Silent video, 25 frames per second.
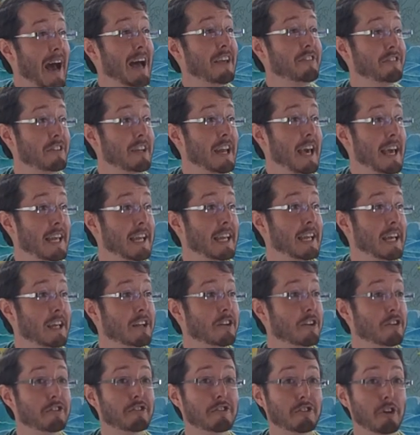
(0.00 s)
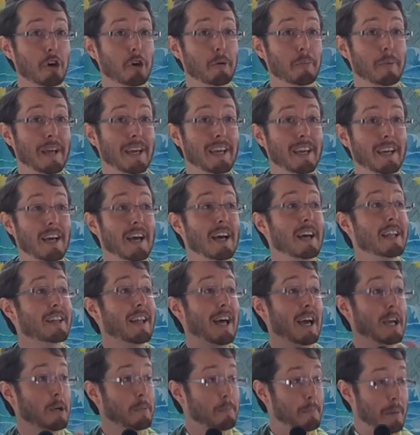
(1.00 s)
fascinating and disturbing,
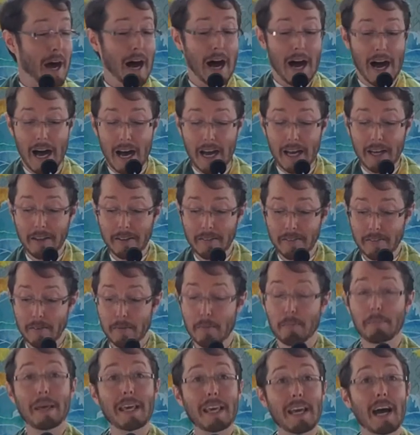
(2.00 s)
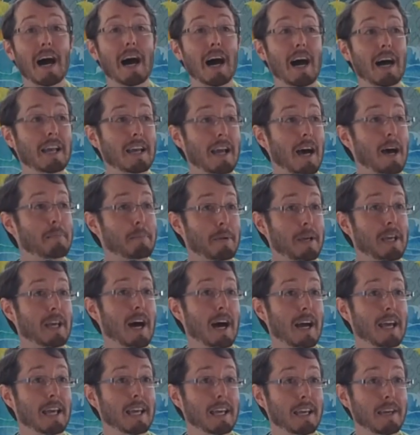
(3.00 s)
like Pi, P-I, not
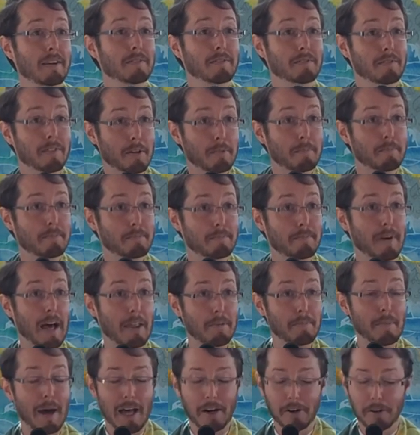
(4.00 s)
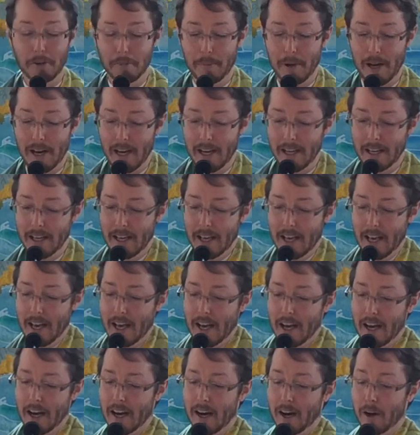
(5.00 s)
P-I-E, the mathematical Pi,
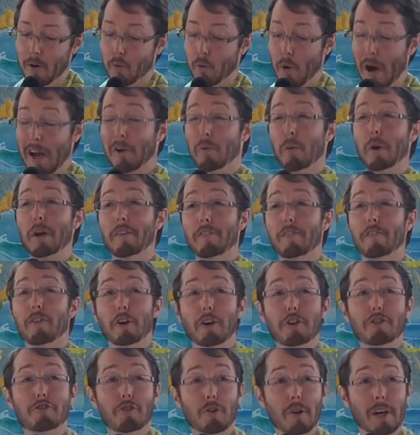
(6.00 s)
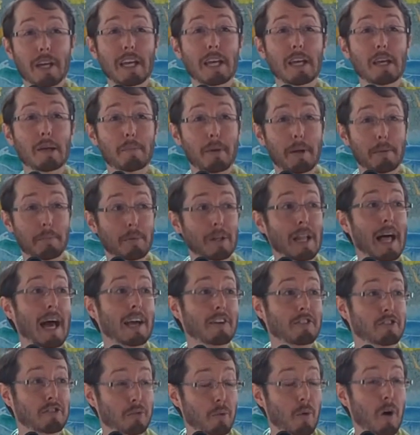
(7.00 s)
uh, Requiem for a Dream and
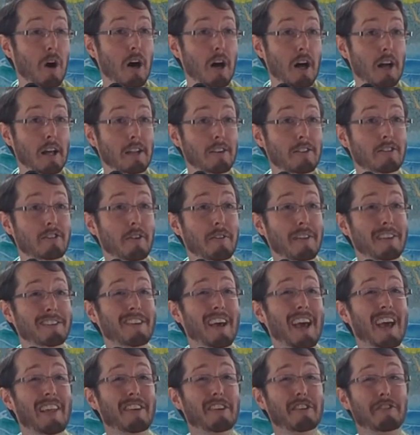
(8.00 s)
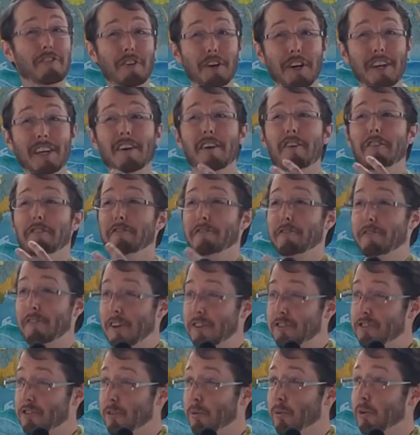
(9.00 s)
Black Swan, so these, these very
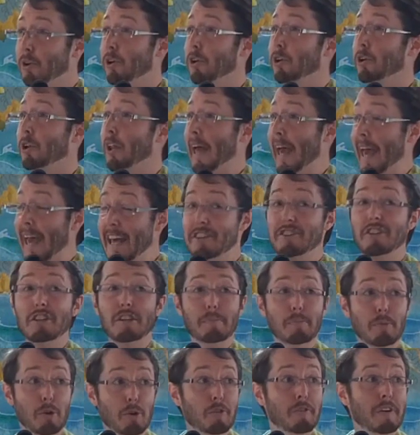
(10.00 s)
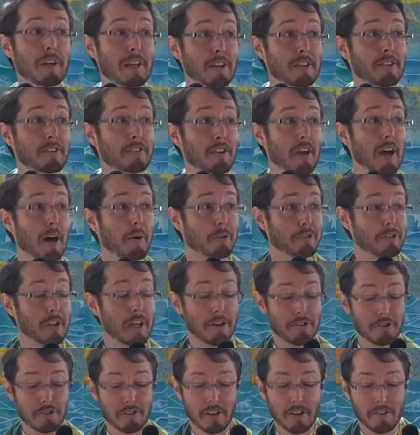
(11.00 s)
visceral, edgy movies, I was
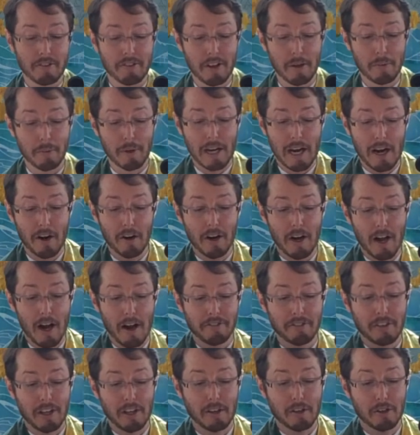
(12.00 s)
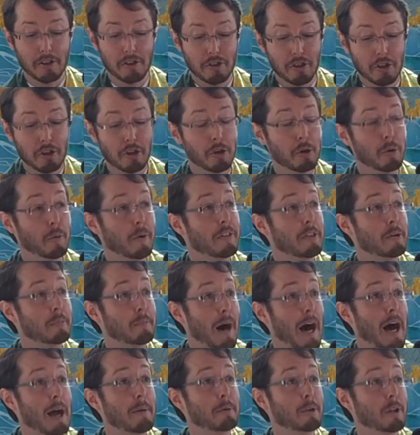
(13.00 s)
interested to see what Aronofsky could do with the
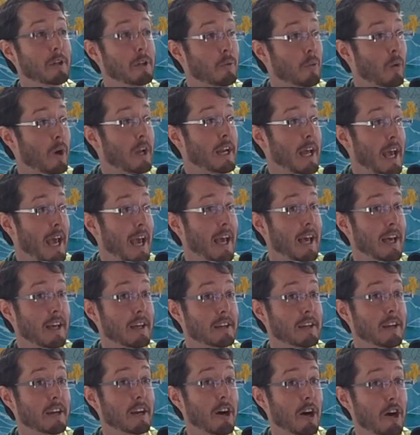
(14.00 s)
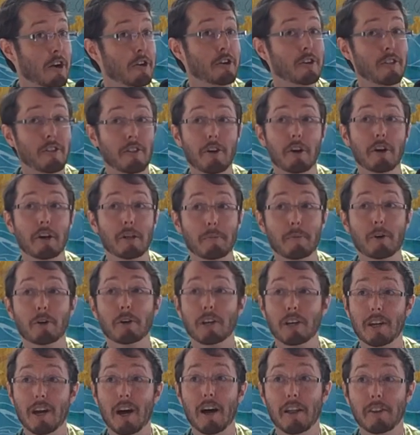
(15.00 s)
Bible in one hand and $130
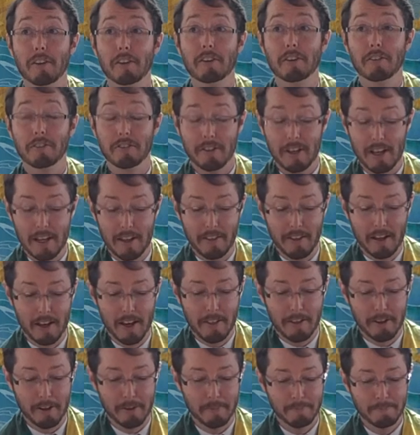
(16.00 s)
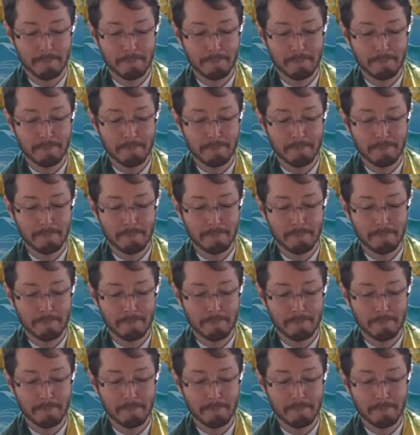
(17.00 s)
million in the other.